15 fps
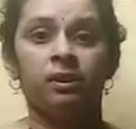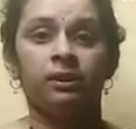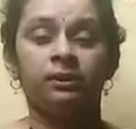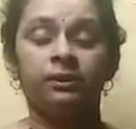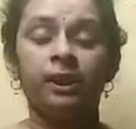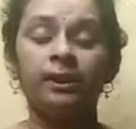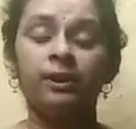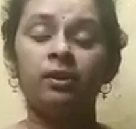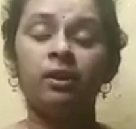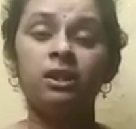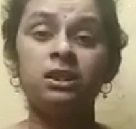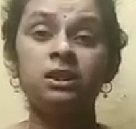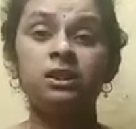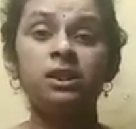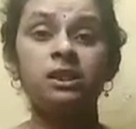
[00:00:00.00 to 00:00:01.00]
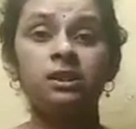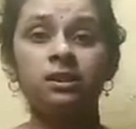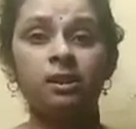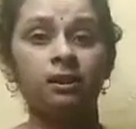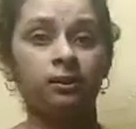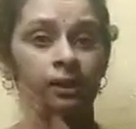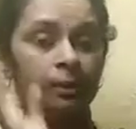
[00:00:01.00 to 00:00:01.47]
That rust is
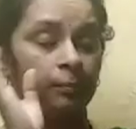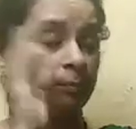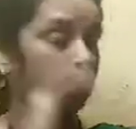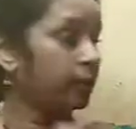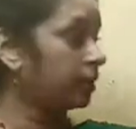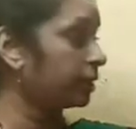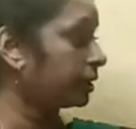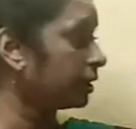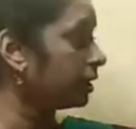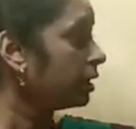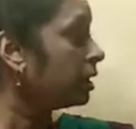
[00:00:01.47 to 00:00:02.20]
nothing but